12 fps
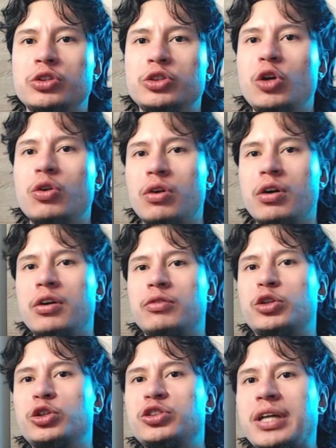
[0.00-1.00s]
So,
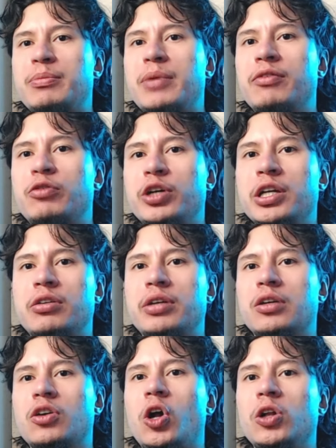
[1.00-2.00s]
first time ever
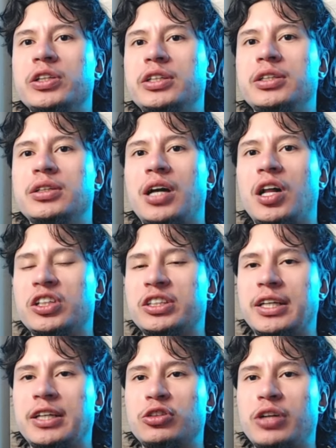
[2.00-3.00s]
hearing Olly
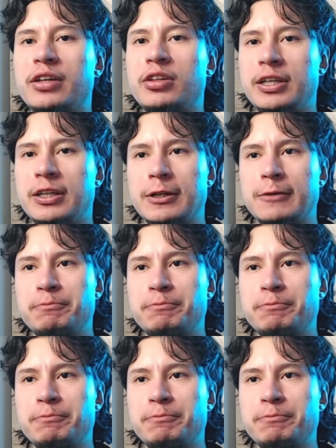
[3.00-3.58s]
Alexander, I think.